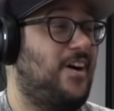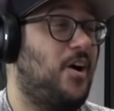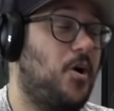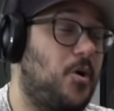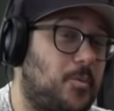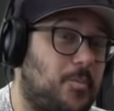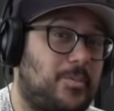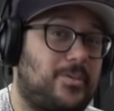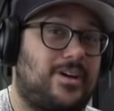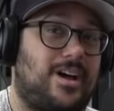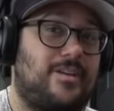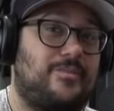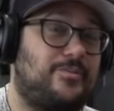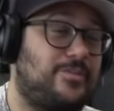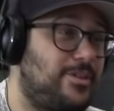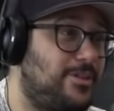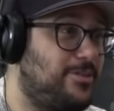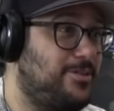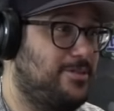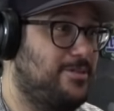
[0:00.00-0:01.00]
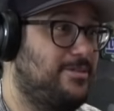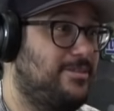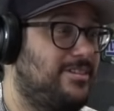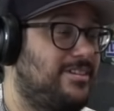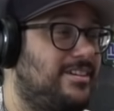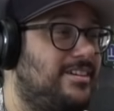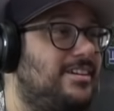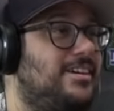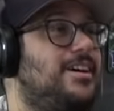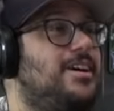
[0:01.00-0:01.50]
Ope, I feel you.
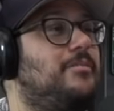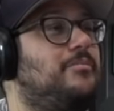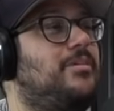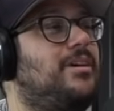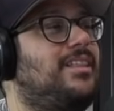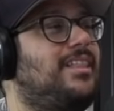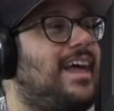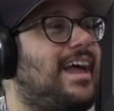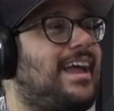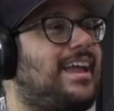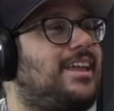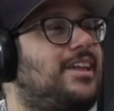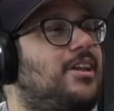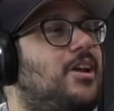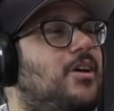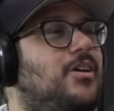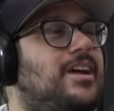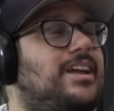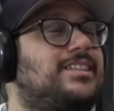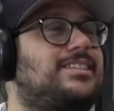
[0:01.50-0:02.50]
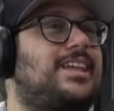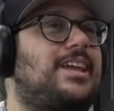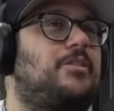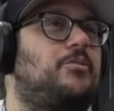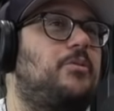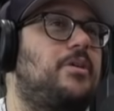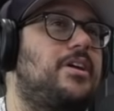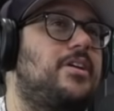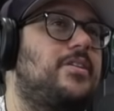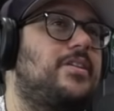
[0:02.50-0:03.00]
But like, you know, it's like
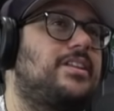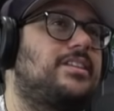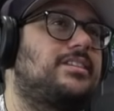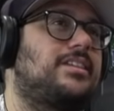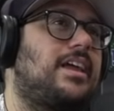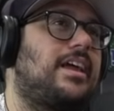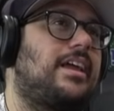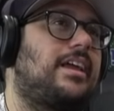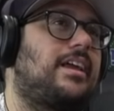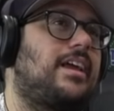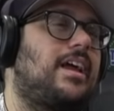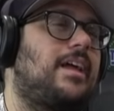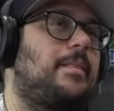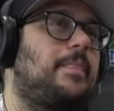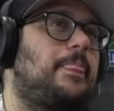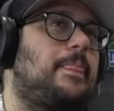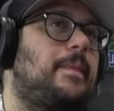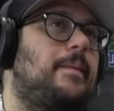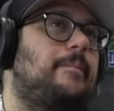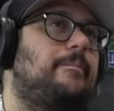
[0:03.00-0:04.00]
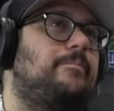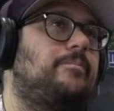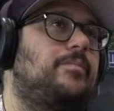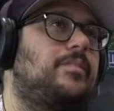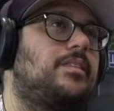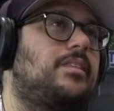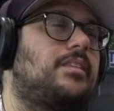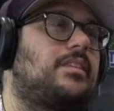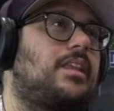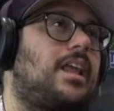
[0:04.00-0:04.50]
weird. It's like
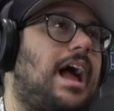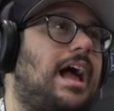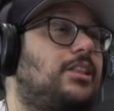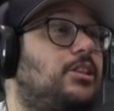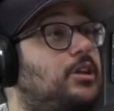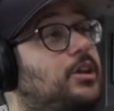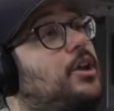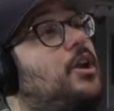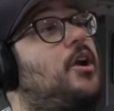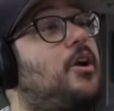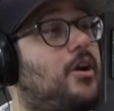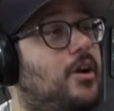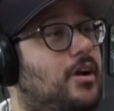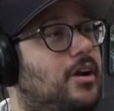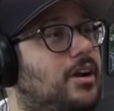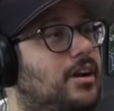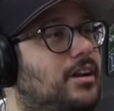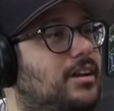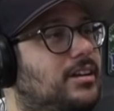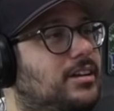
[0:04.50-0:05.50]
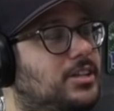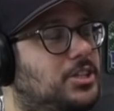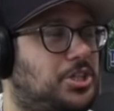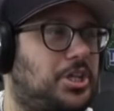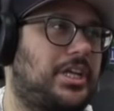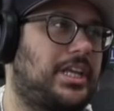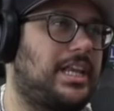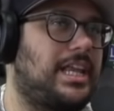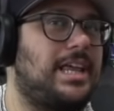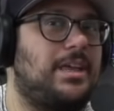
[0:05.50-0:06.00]
I look at her.
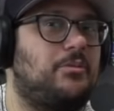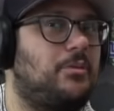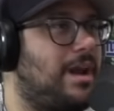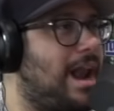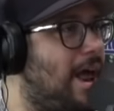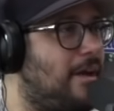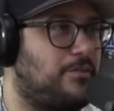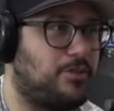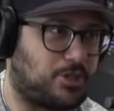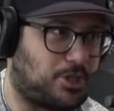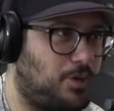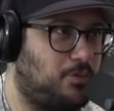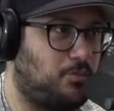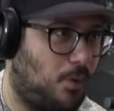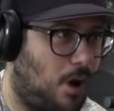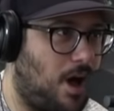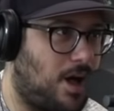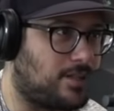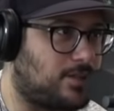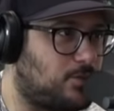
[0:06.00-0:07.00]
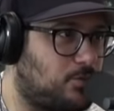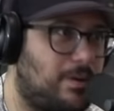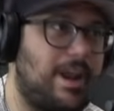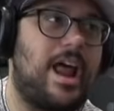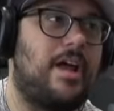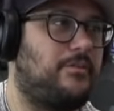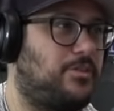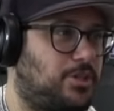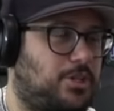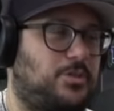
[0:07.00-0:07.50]
She can eat whatever wants,
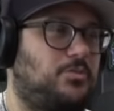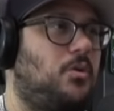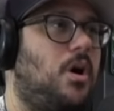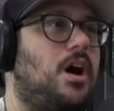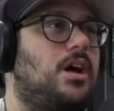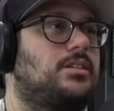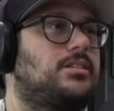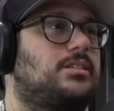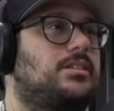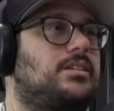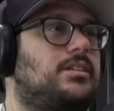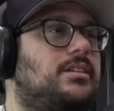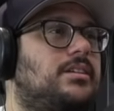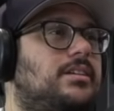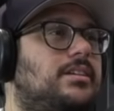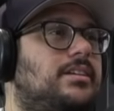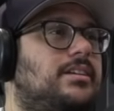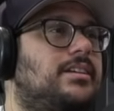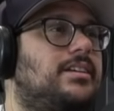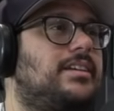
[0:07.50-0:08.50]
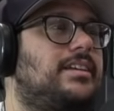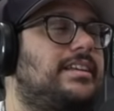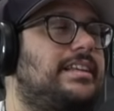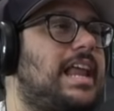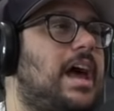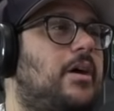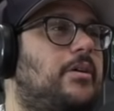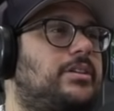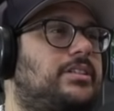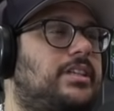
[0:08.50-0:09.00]
whenever she wants.
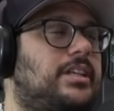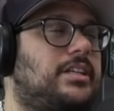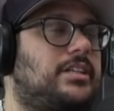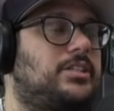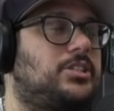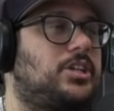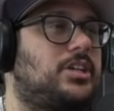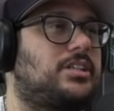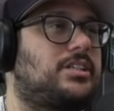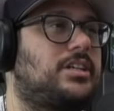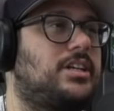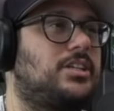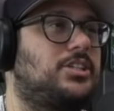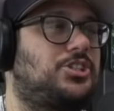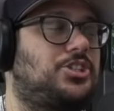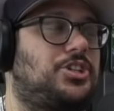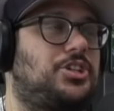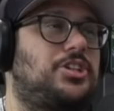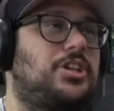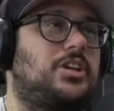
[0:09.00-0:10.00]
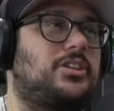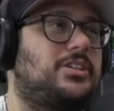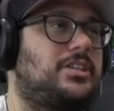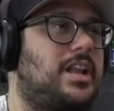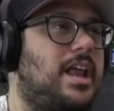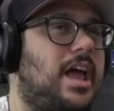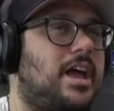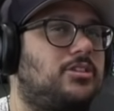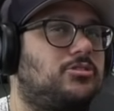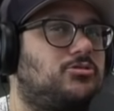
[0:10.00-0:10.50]
Now, is it just because she
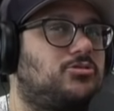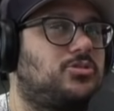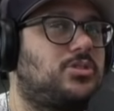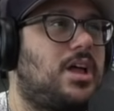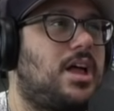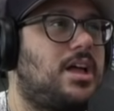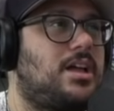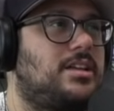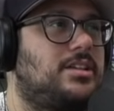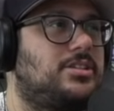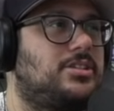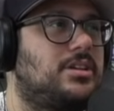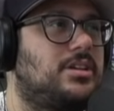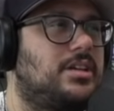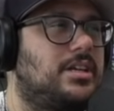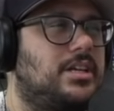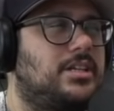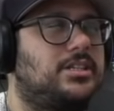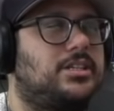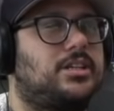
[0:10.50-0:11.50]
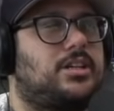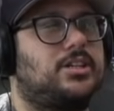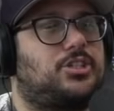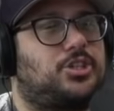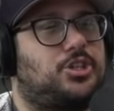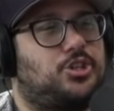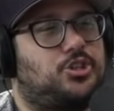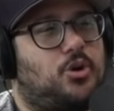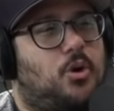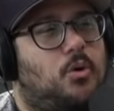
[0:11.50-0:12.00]
doesn't exercise? Is it because
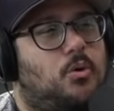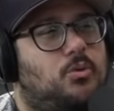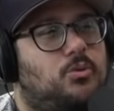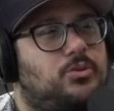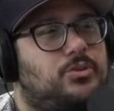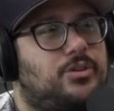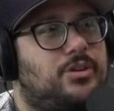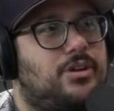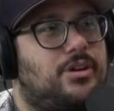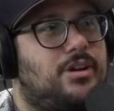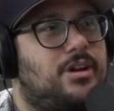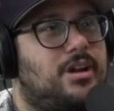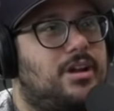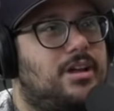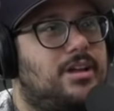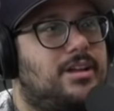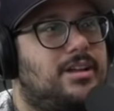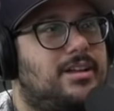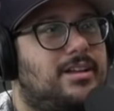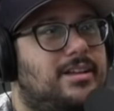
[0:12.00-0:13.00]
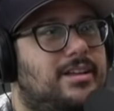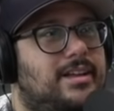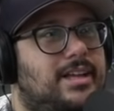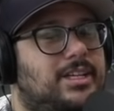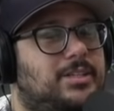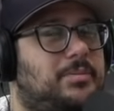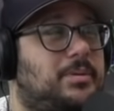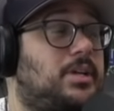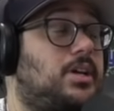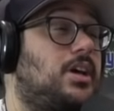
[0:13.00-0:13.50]
she's older?
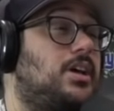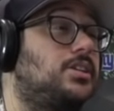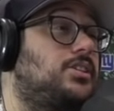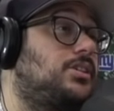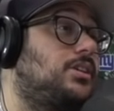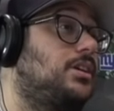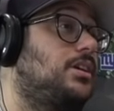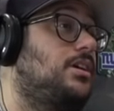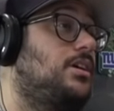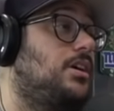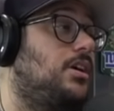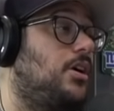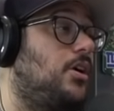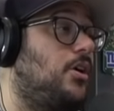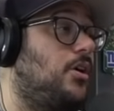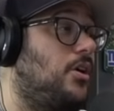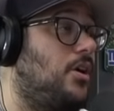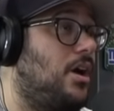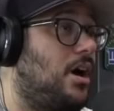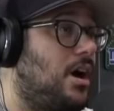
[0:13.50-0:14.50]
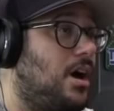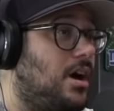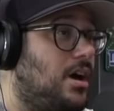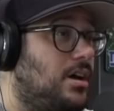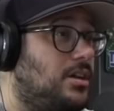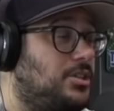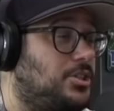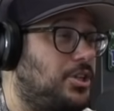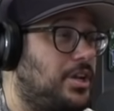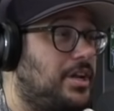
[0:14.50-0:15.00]
Is it because her uh,
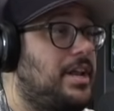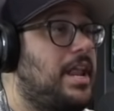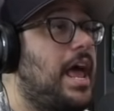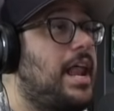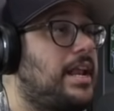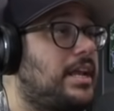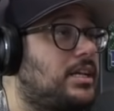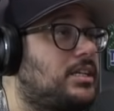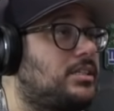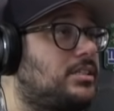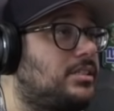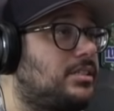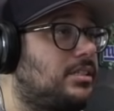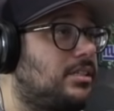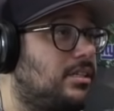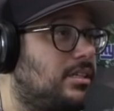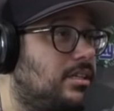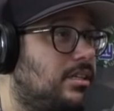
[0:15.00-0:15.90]
genetics?